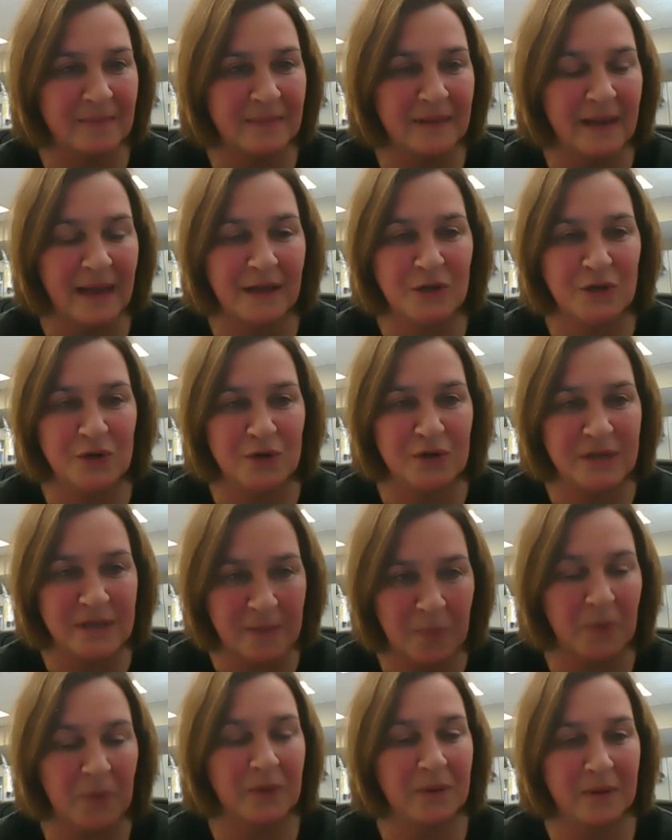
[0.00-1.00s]
Not your
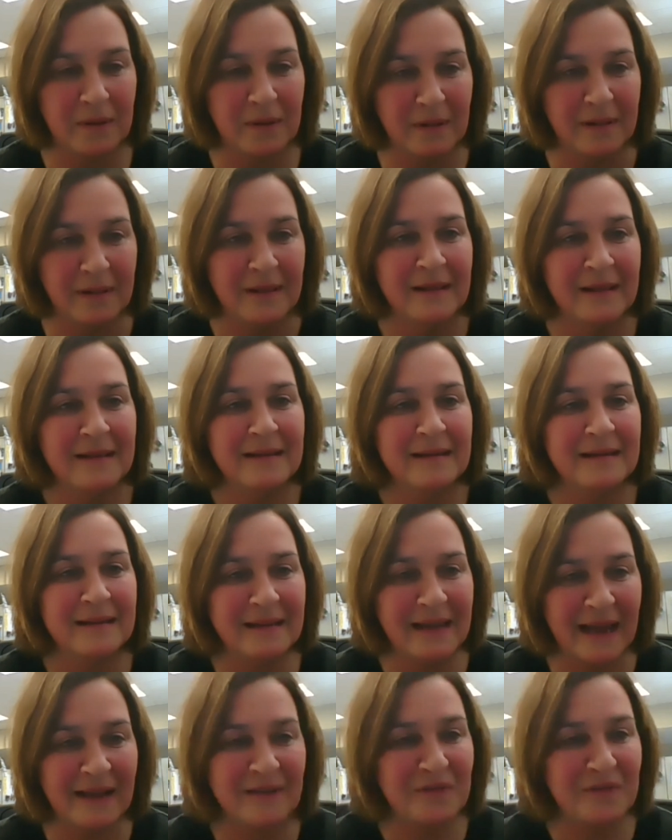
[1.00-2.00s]
typical
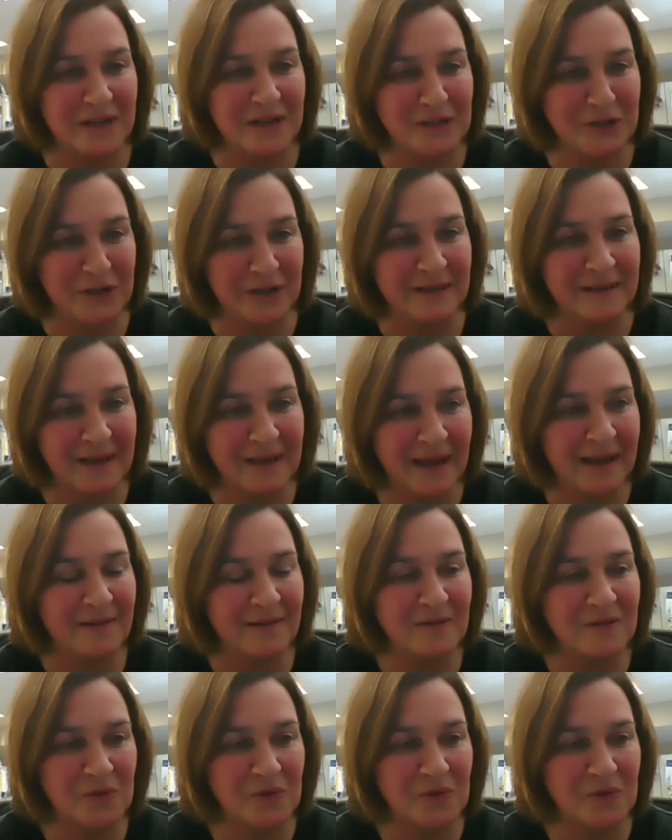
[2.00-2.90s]
nonfiction kind of